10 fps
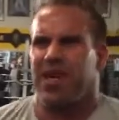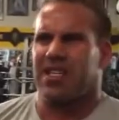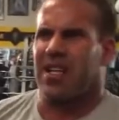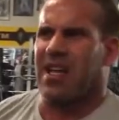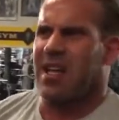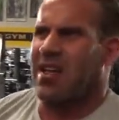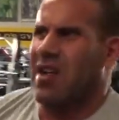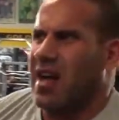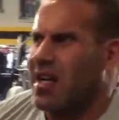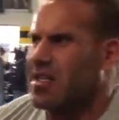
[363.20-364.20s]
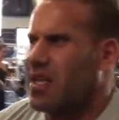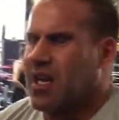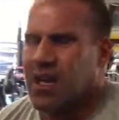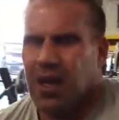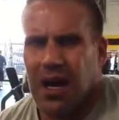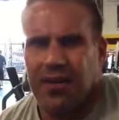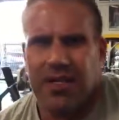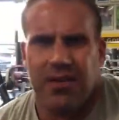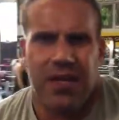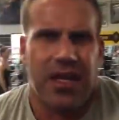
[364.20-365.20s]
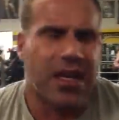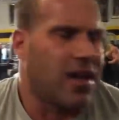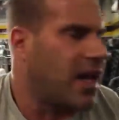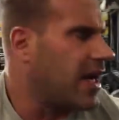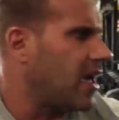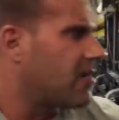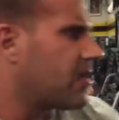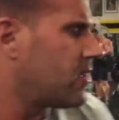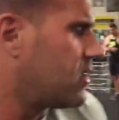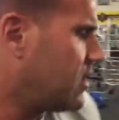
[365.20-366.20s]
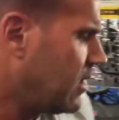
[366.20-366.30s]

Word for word: focus on the inclines. Obviously we did incline hammer.